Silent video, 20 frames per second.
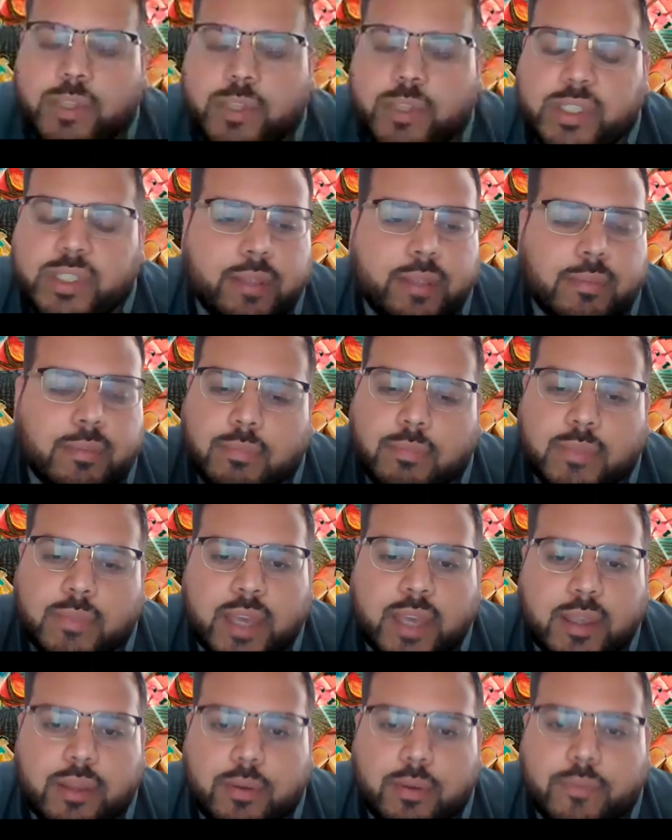again,
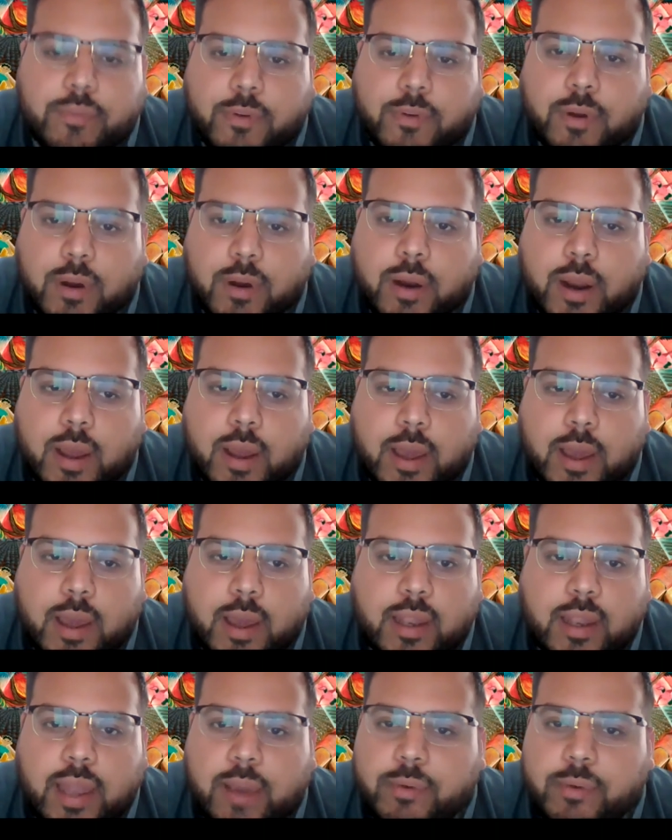thank you for
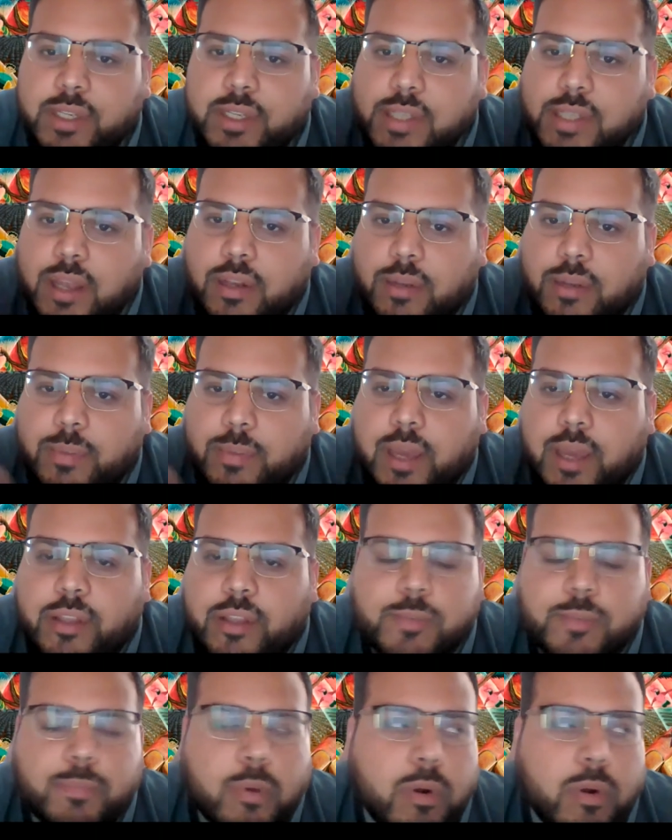allowing us all to be on
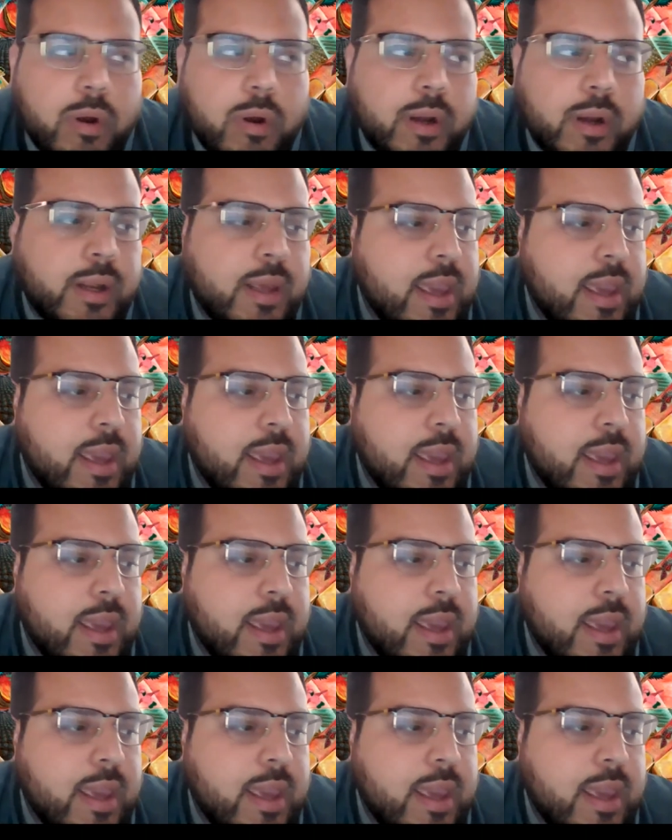this board.